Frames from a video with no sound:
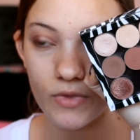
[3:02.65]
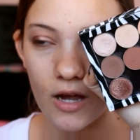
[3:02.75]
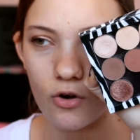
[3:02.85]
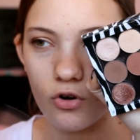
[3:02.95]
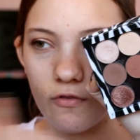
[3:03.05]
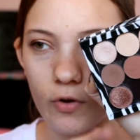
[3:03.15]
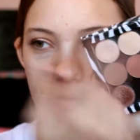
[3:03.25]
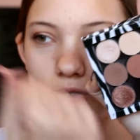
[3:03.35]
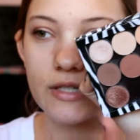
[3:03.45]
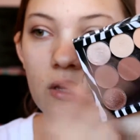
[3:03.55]
I don't know if I'll be
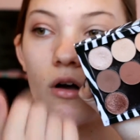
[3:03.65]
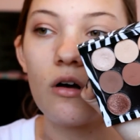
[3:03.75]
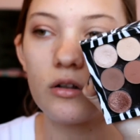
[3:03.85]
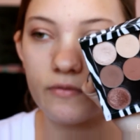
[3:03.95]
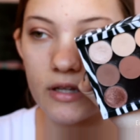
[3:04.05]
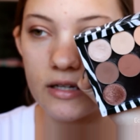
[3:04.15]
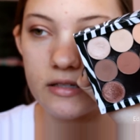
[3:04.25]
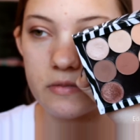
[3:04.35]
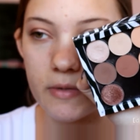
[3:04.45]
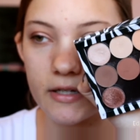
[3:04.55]
using all of
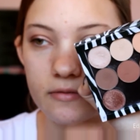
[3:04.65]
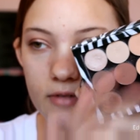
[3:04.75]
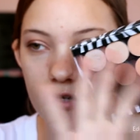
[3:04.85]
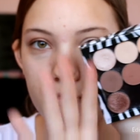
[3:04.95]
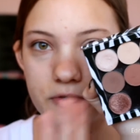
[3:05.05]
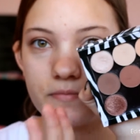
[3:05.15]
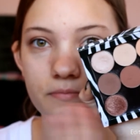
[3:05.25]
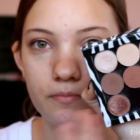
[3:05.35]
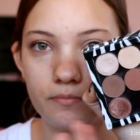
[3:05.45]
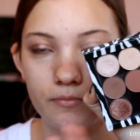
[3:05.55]
these, but I use
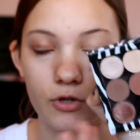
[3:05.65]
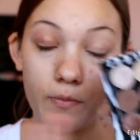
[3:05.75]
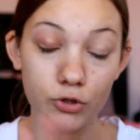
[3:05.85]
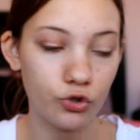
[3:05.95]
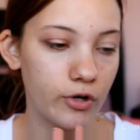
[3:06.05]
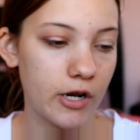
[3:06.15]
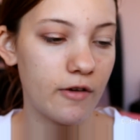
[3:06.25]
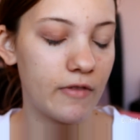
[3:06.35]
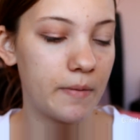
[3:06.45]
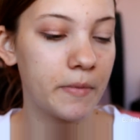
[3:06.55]
the majority
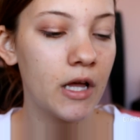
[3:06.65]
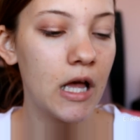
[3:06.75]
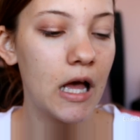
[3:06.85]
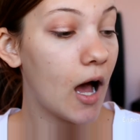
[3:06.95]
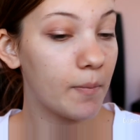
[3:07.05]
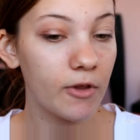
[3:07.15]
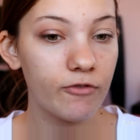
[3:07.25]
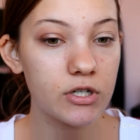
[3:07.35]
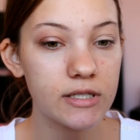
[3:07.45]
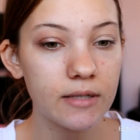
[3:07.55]
of them. The
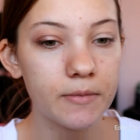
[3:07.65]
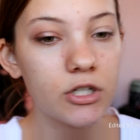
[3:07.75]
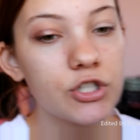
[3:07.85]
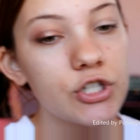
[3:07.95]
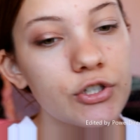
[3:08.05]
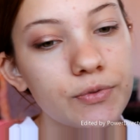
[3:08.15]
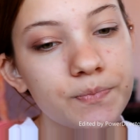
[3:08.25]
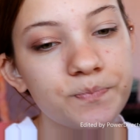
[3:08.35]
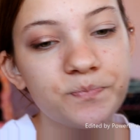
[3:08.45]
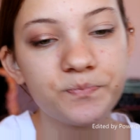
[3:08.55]
first thing I'm going to do
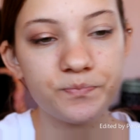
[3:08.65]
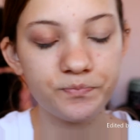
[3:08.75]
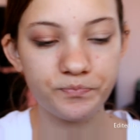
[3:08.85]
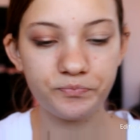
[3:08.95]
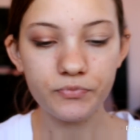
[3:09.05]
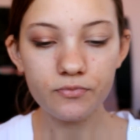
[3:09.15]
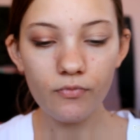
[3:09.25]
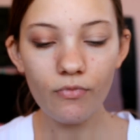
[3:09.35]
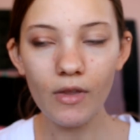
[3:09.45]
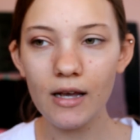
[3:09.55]

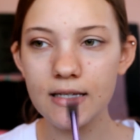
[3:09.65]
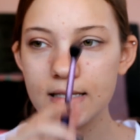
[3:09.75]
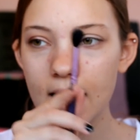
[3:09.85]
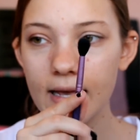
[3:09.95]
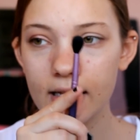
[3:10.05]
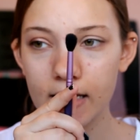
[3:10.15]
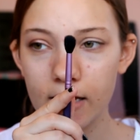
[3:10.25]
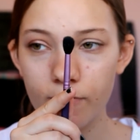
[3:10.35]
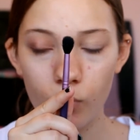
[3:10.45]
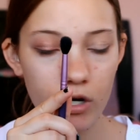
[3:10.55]
is take an
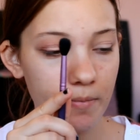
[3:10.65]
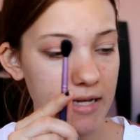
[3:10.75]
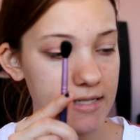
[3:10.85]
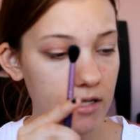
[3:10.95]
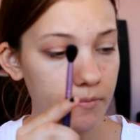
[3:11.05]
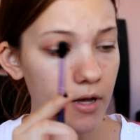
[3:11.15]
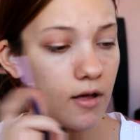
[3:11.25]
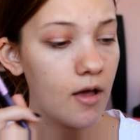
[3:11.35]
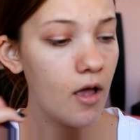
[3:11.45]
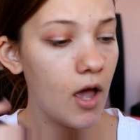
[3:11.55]
E40 by
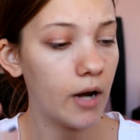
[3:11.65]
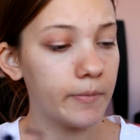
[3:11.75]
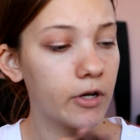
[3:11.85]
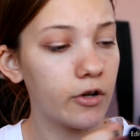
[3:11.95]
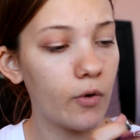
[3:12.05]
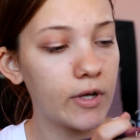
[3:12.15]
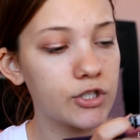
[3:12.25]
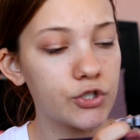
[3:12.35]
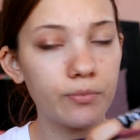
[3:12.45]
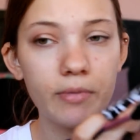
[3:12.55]
Sigma, and I'm going to go
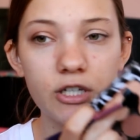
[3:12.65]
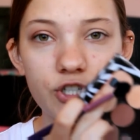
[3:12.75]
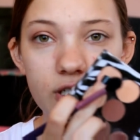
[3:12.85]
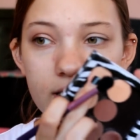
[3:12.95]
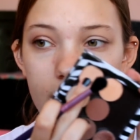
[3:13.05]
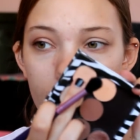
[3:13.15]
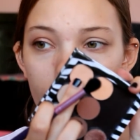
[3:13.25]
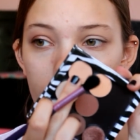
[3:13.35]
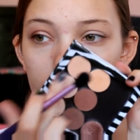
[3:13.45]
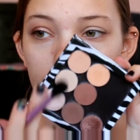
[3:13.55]
into Beaches and
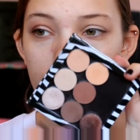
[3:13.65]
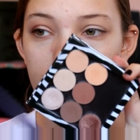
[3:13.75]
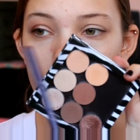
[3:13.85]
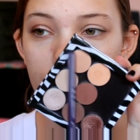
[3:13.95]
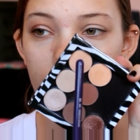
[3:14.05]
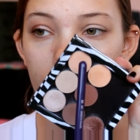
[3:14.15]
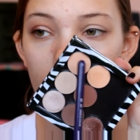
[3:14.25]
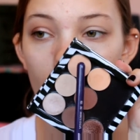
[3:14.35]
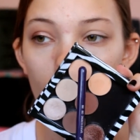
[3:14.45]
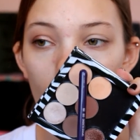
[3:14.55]
Cream, which is this shade
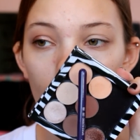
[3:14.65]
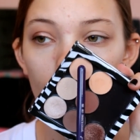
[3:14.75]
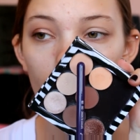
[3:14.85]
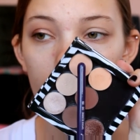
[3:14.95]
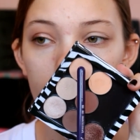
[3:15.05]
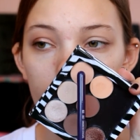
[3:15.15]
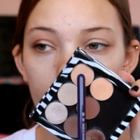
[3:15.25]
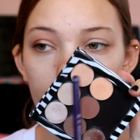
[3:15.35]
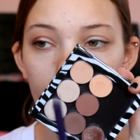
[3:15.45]
right here.